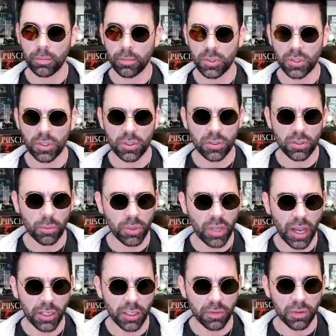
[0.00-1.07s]
Is this some
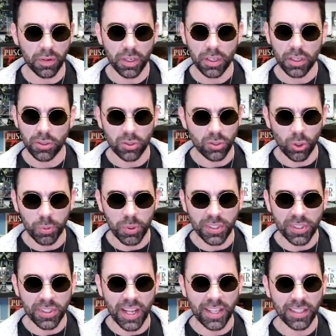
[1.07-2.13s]
kind of
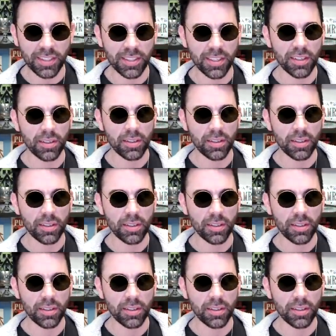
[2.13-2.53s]
serpent's nest?